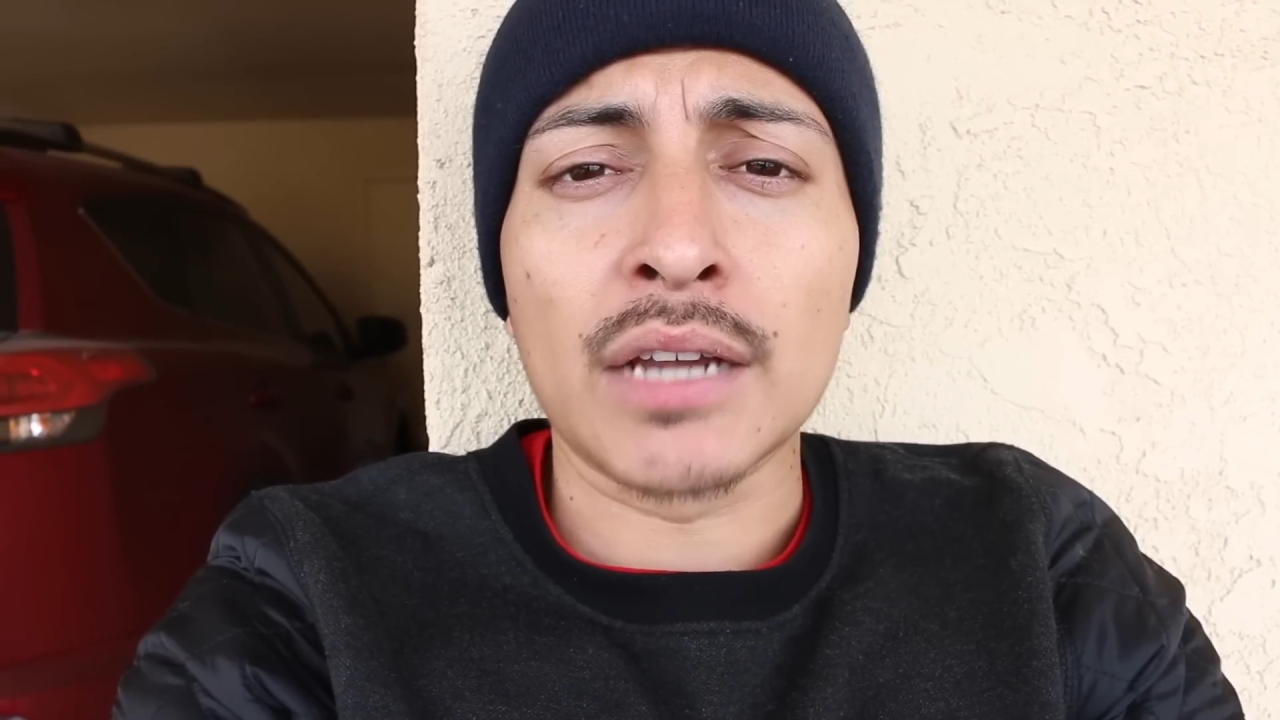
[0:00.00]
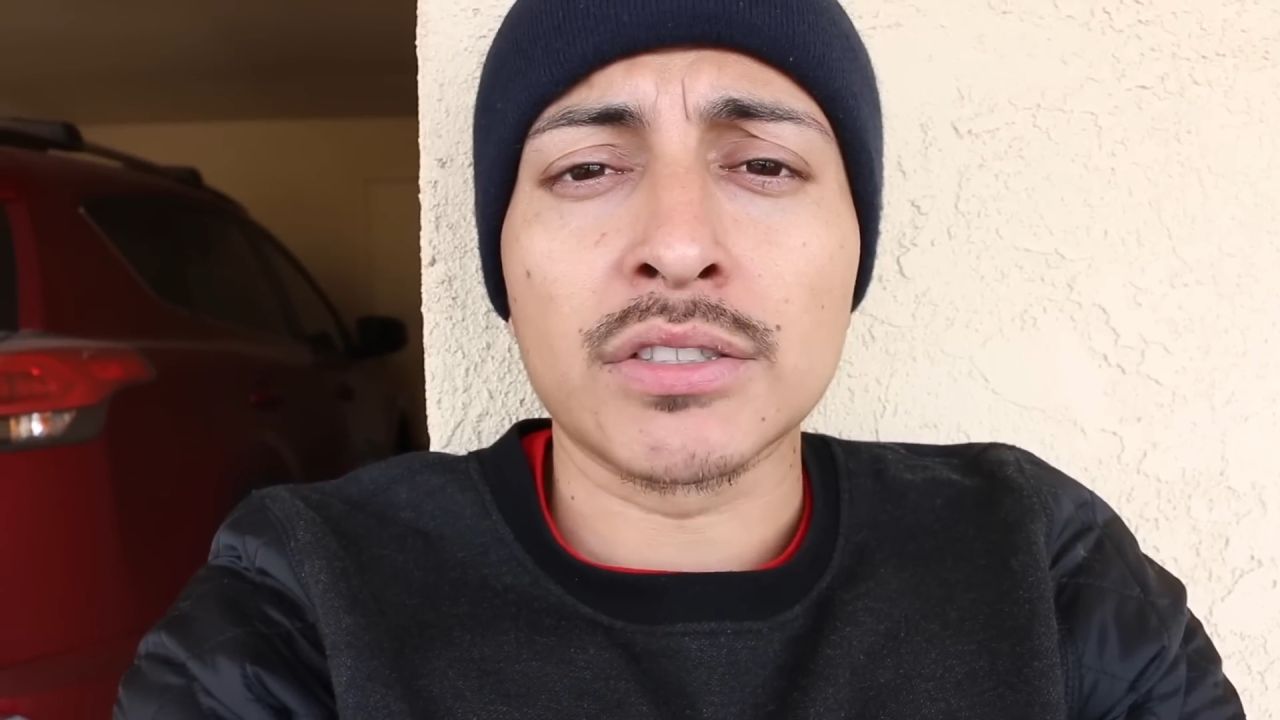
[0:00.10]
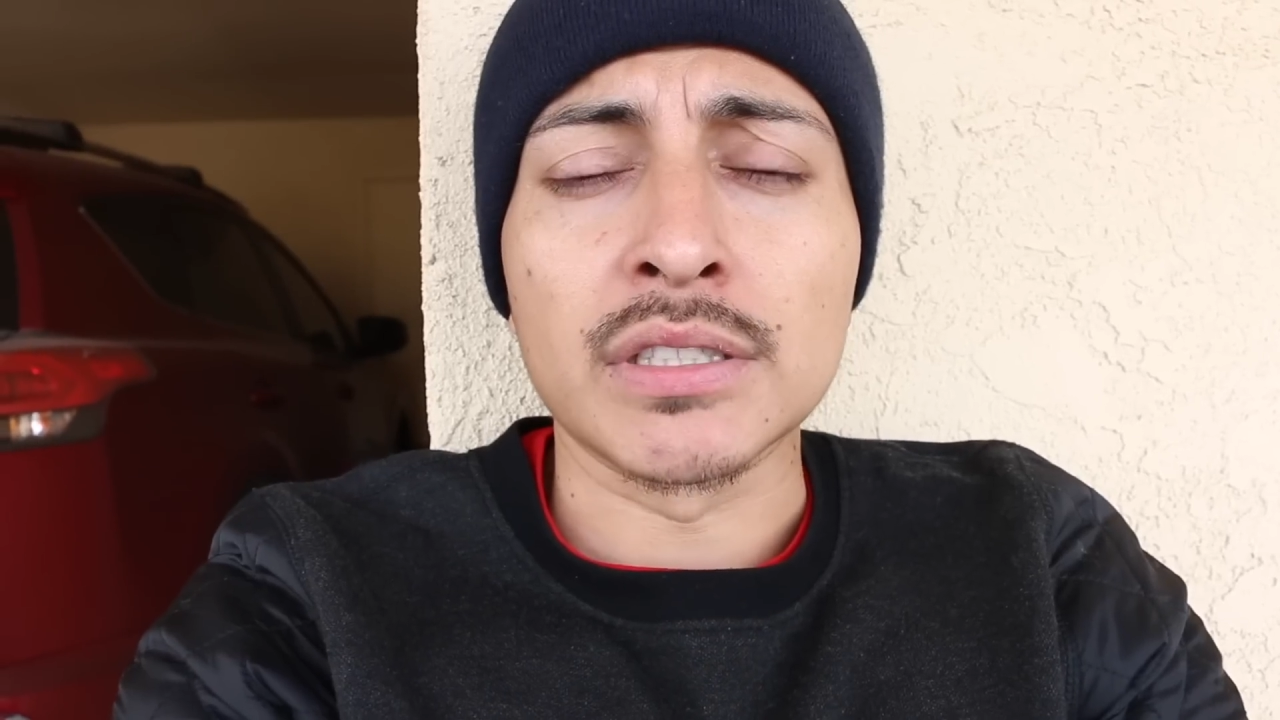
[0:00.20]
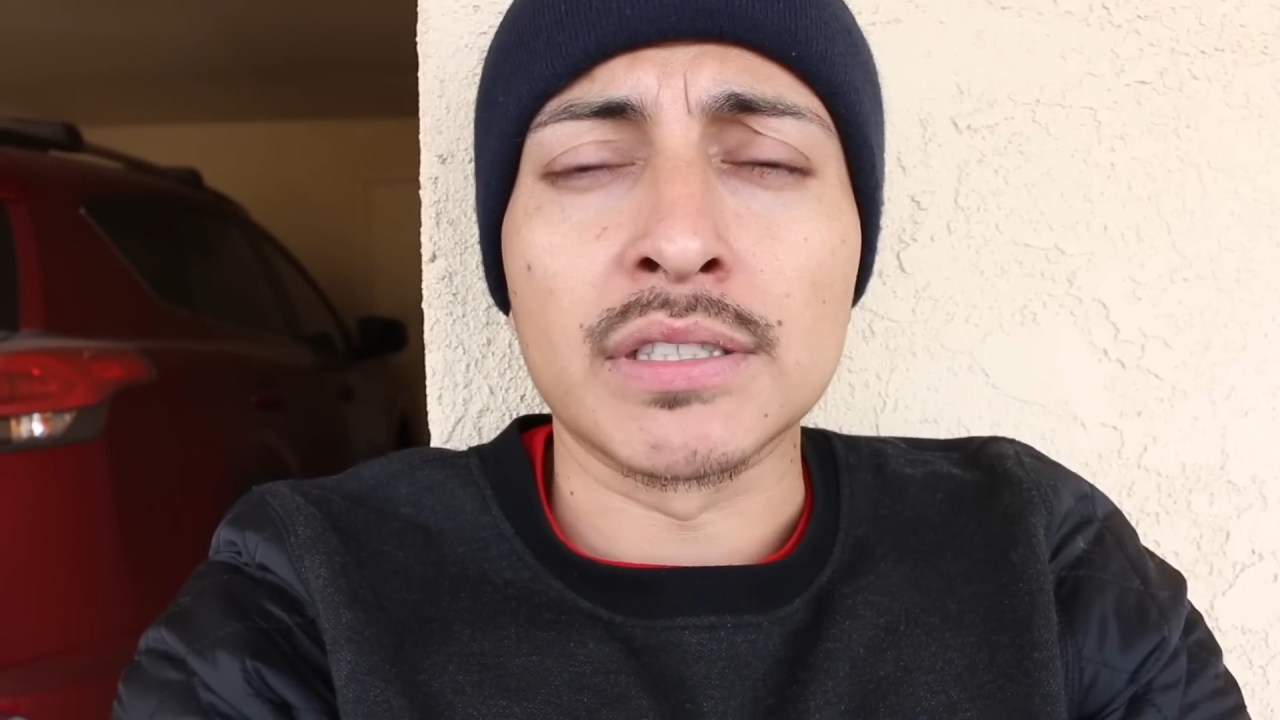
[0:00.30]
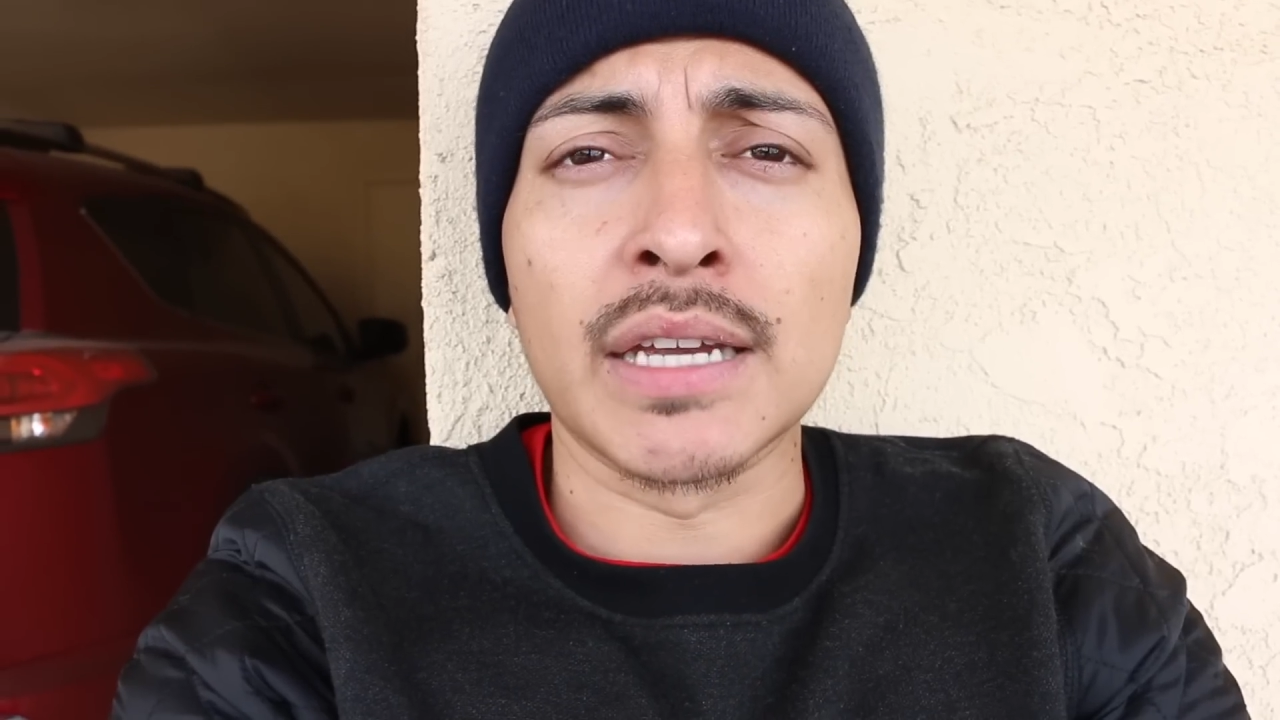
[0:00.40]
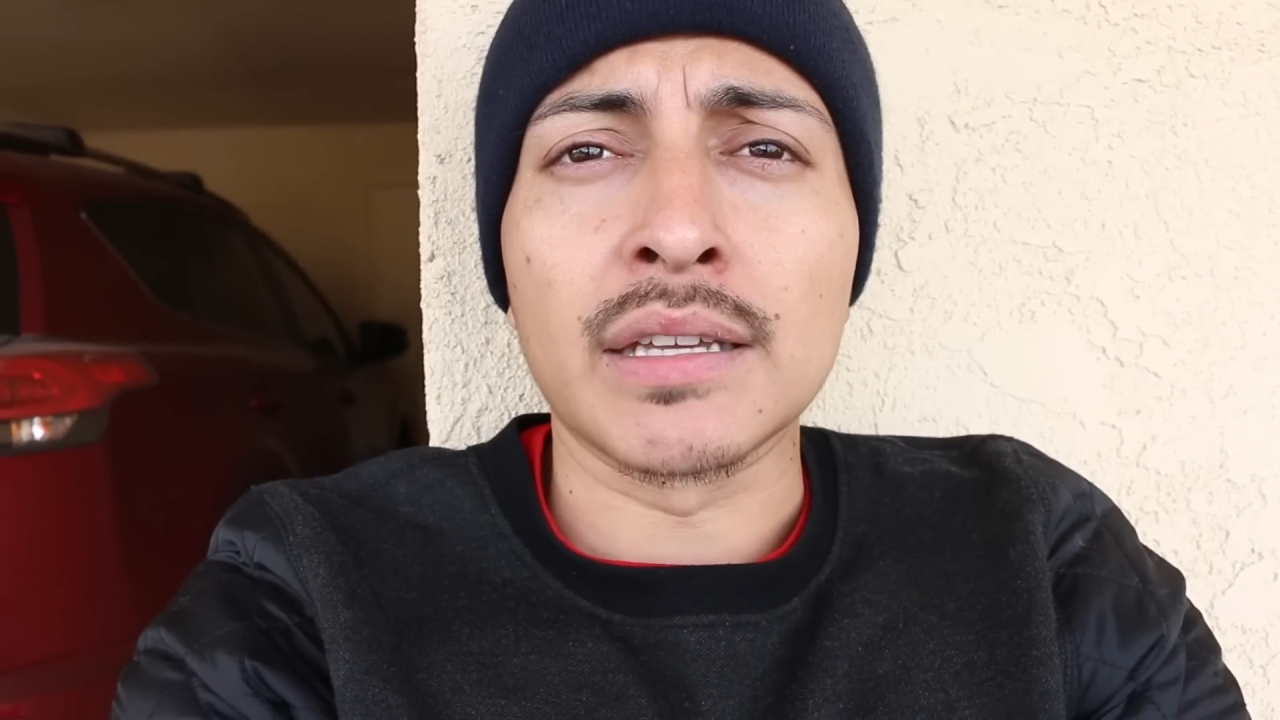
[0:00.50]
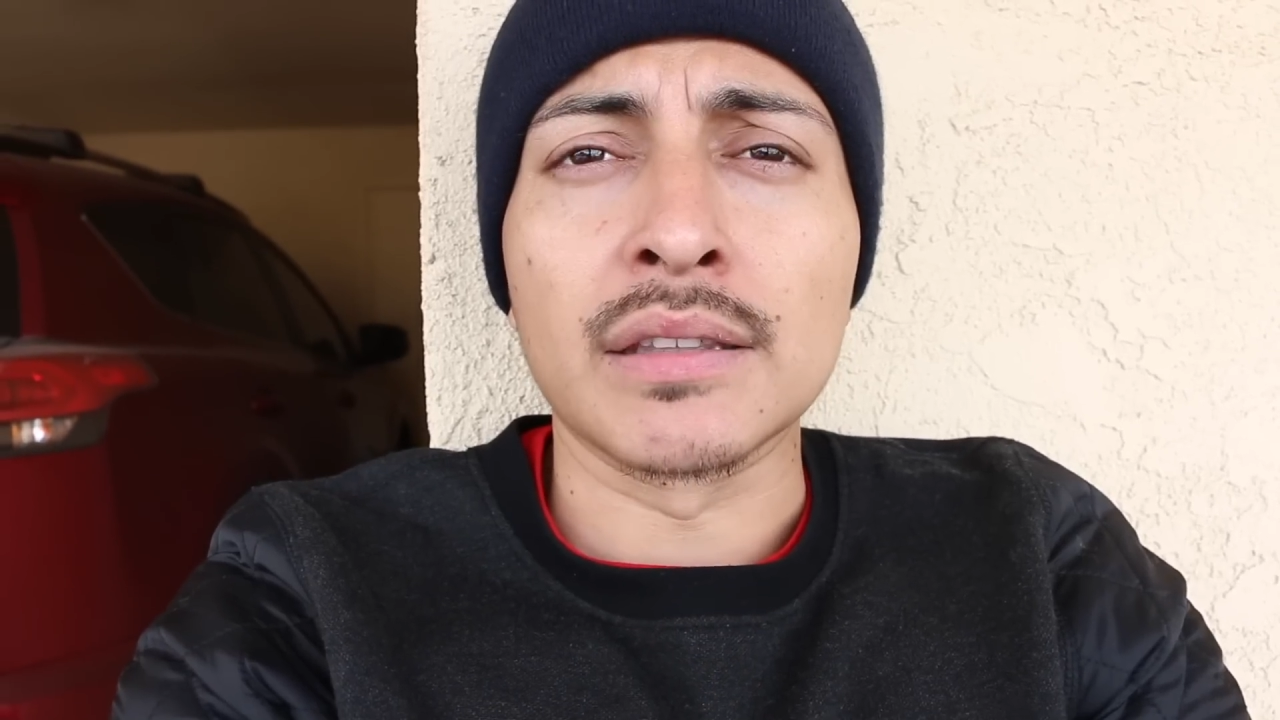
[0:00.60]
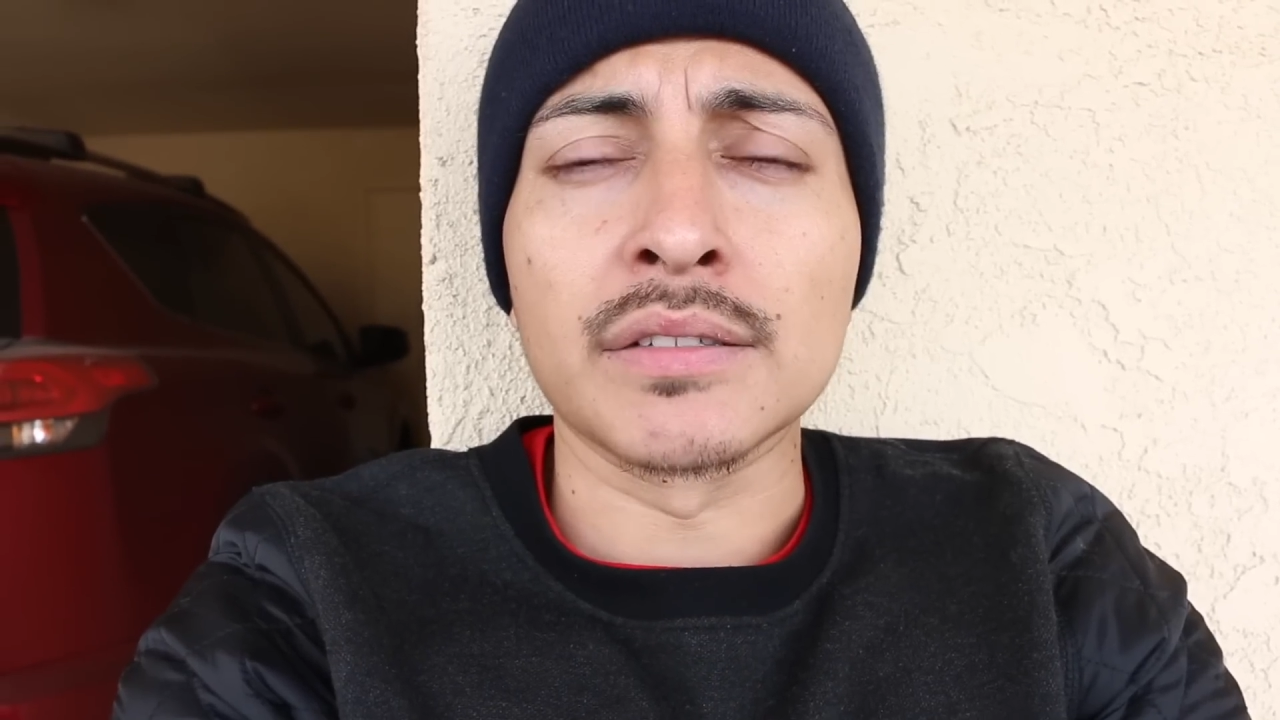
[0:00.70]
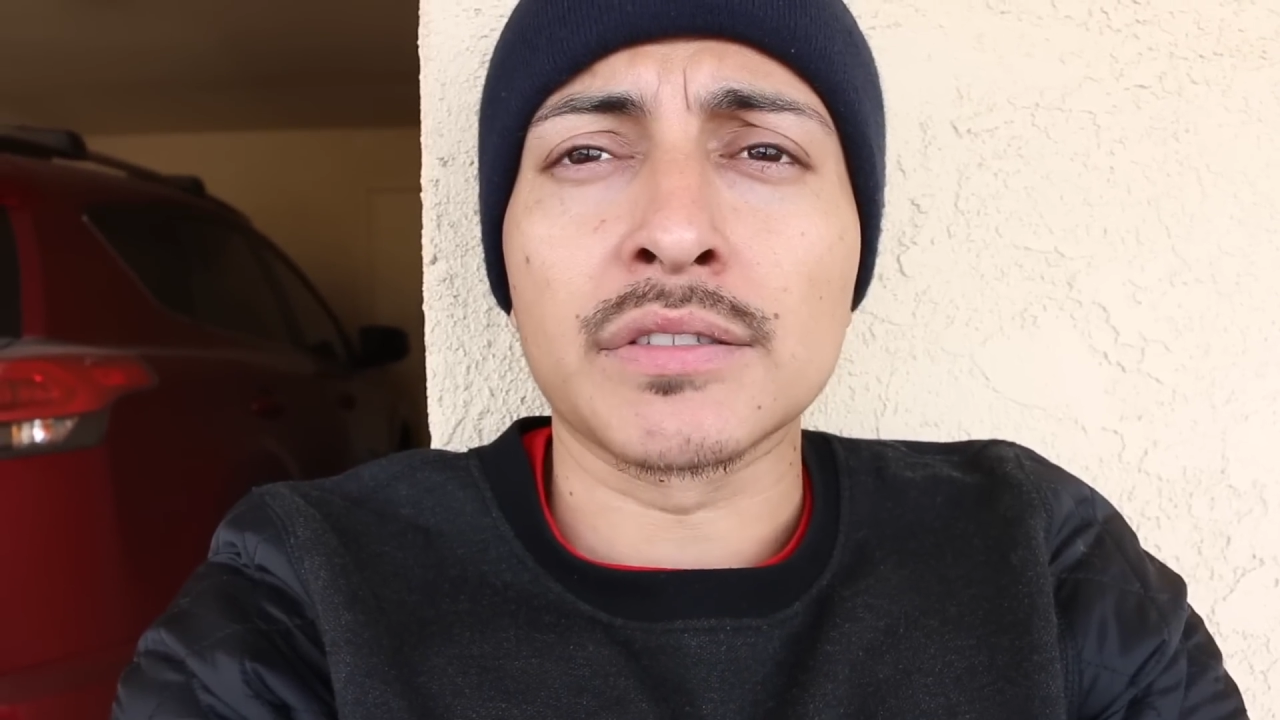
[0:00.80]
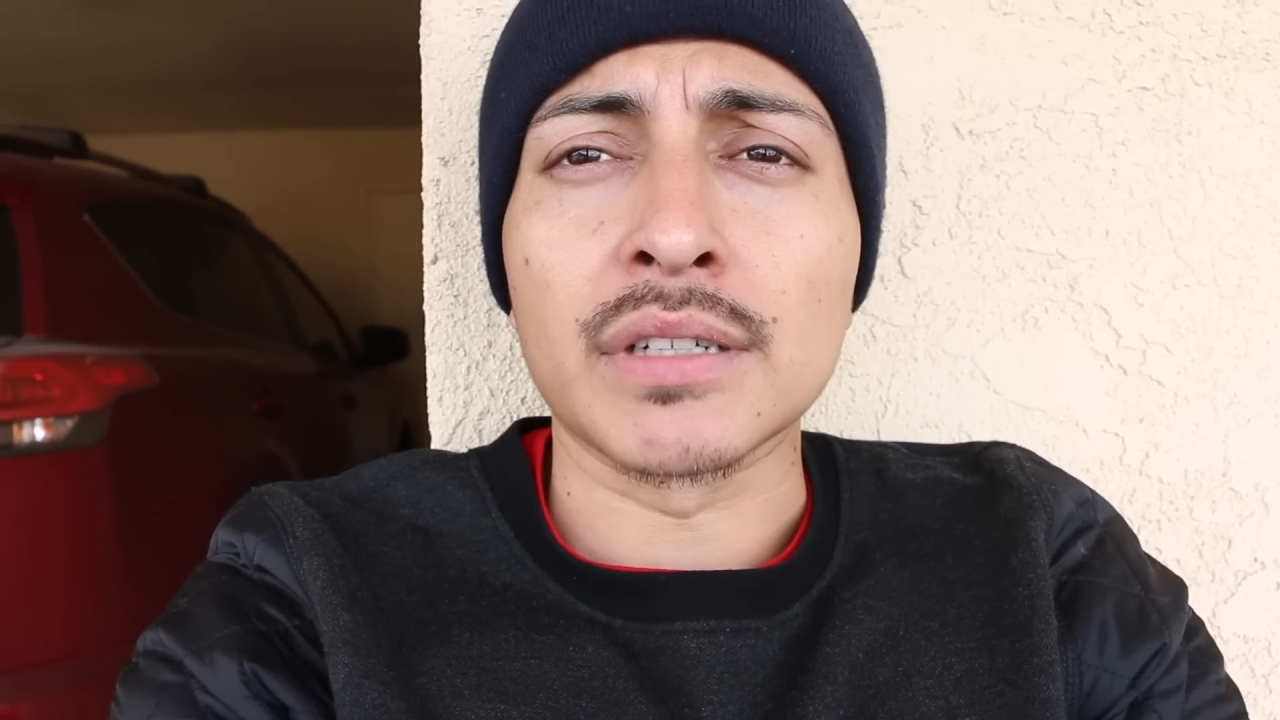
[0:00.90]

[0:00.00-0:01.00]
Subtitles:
actually taking this